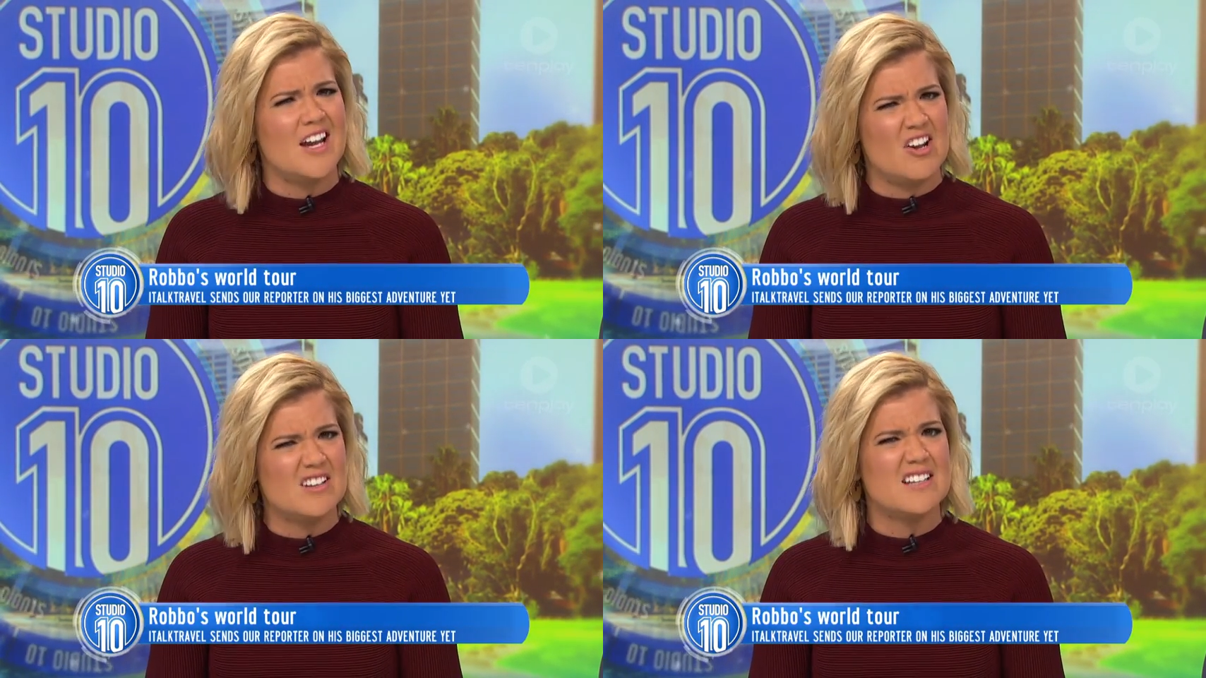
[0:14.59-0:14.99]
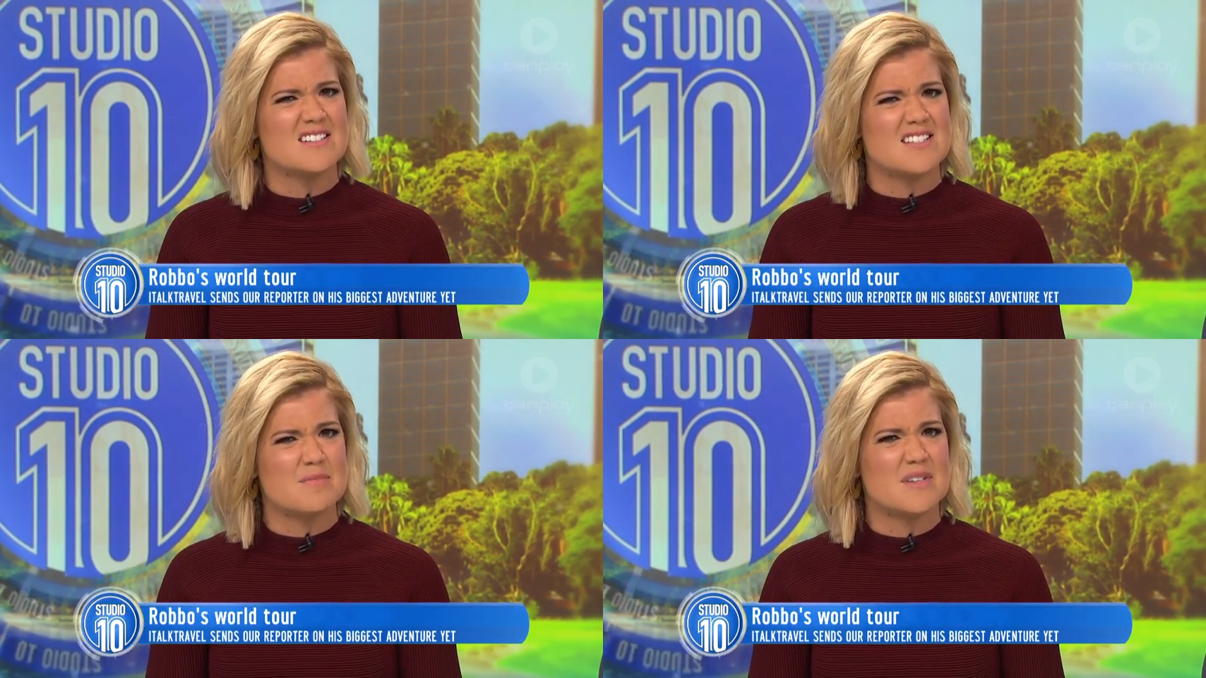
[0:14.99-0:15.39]
He really
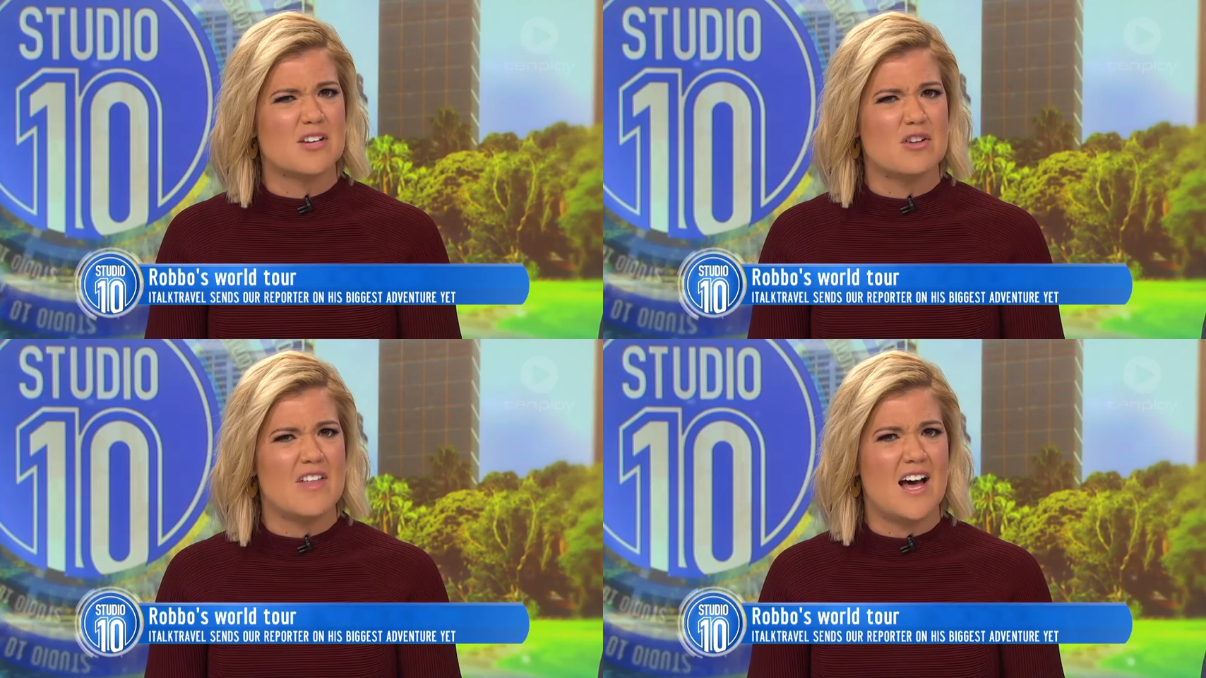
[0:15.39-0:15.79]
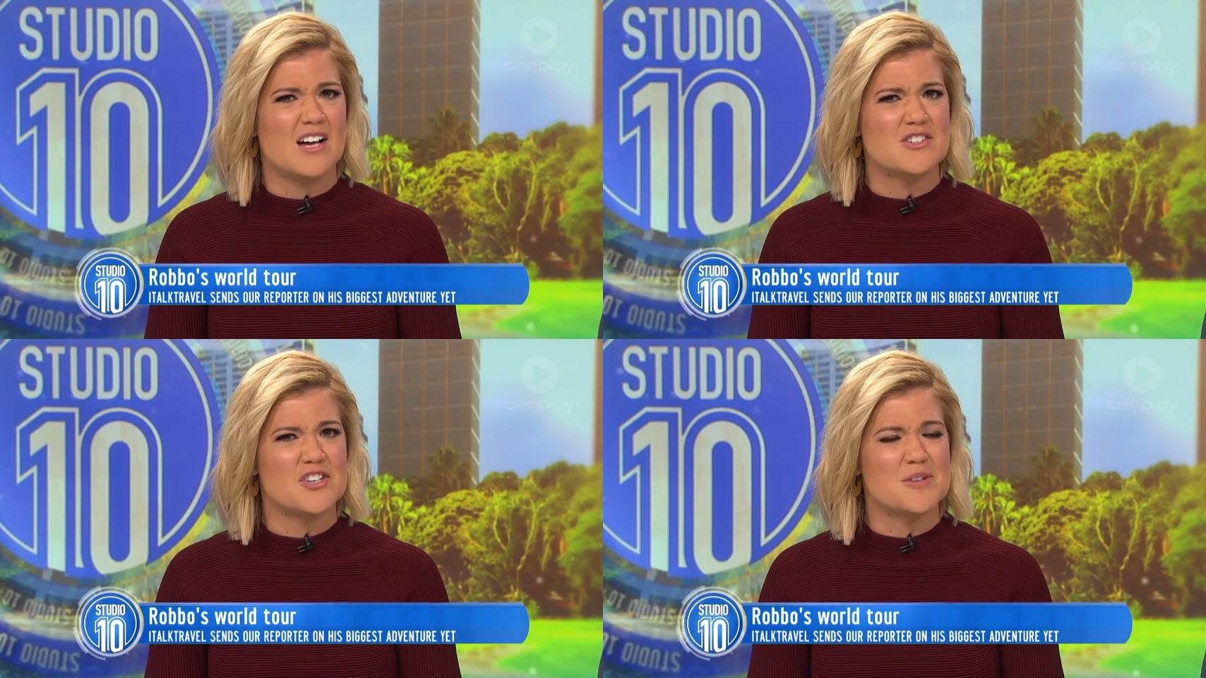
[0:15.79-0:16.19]
does seem to get all the
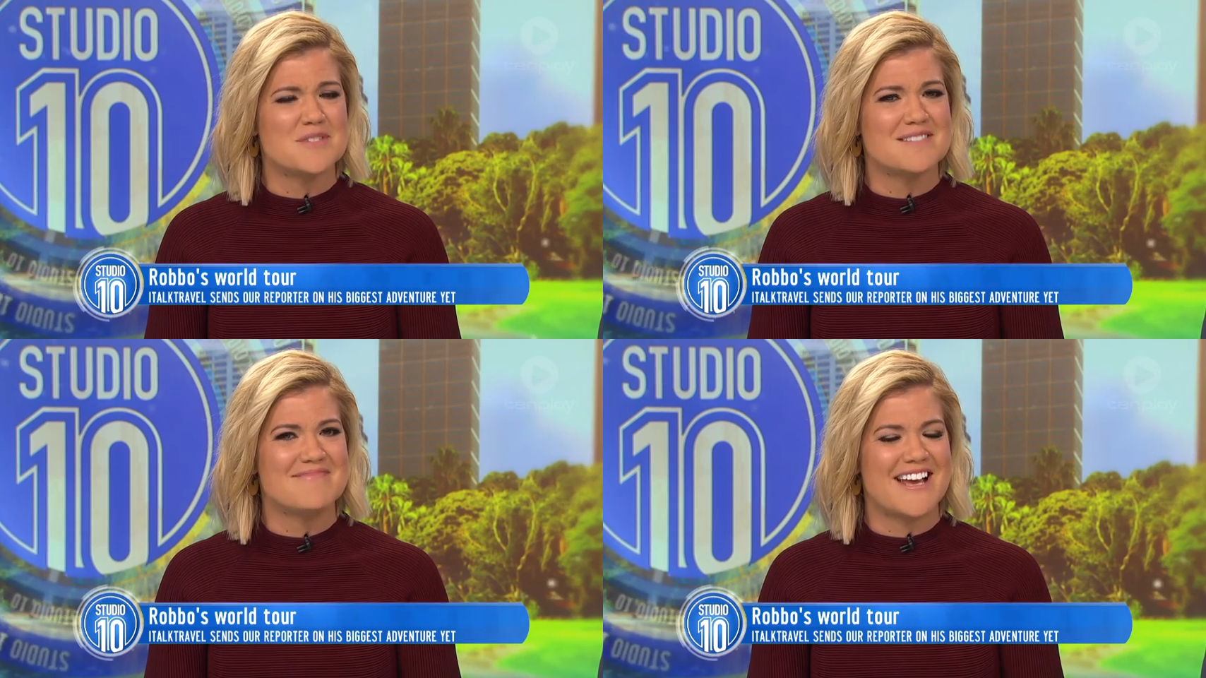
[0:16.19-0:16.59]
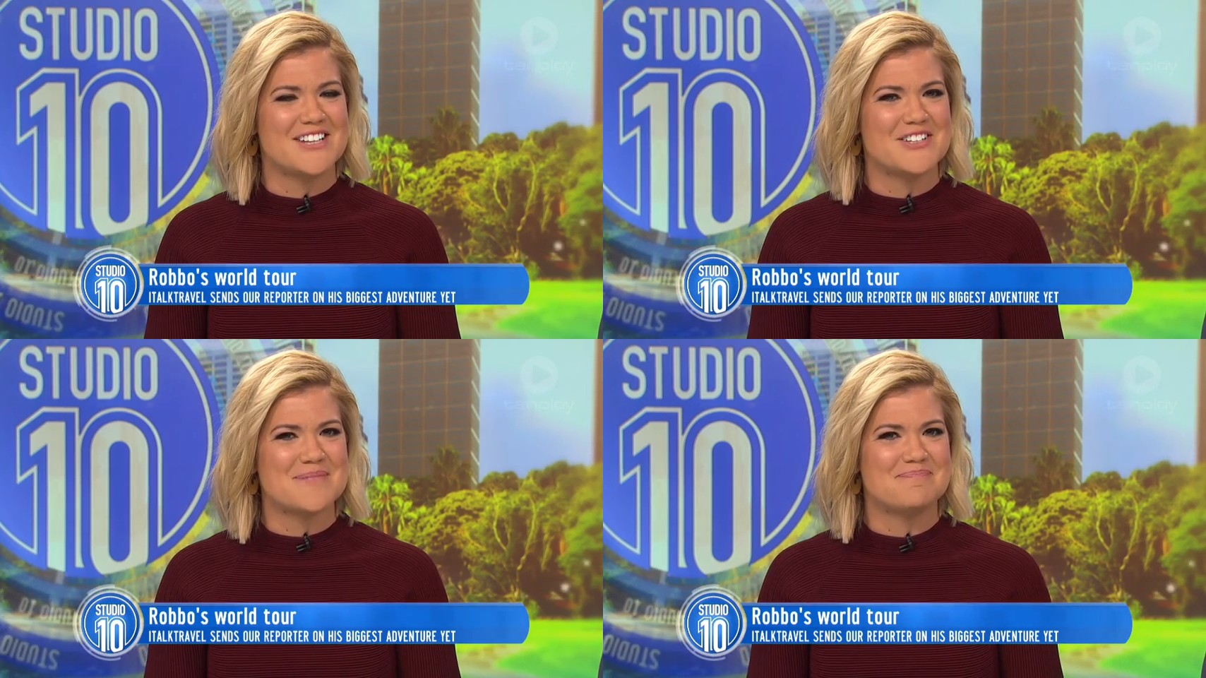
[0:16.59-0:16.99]
hard jobs. Take
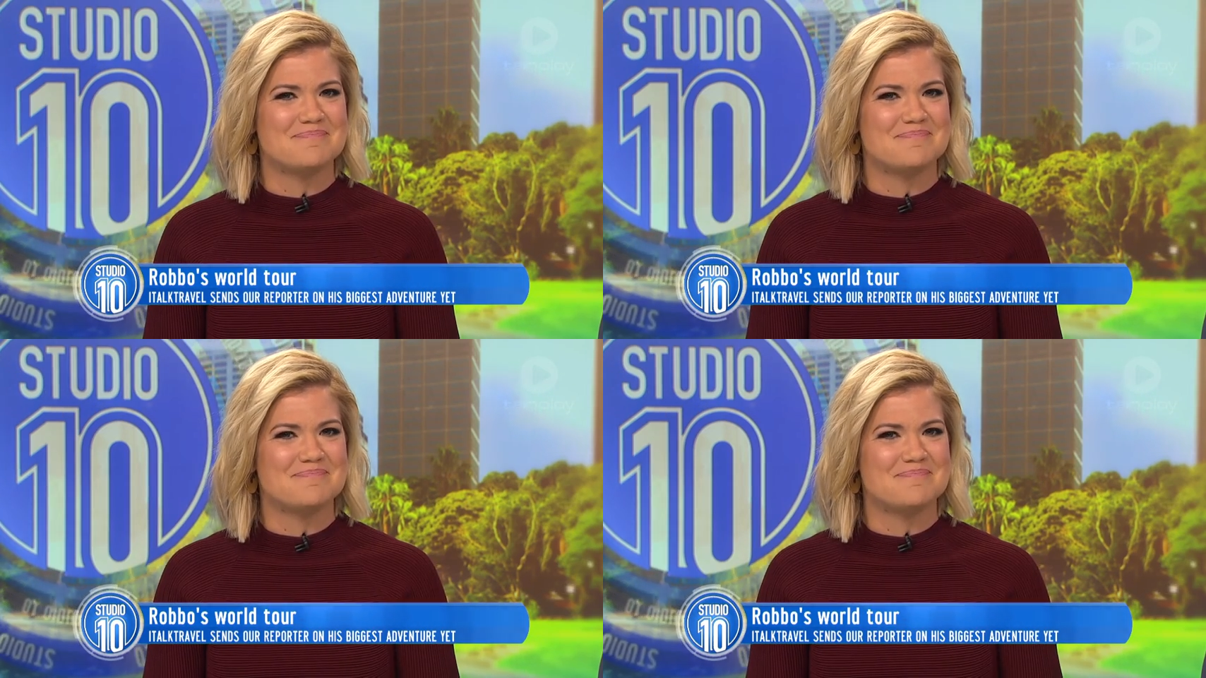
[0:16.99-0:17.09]
a look.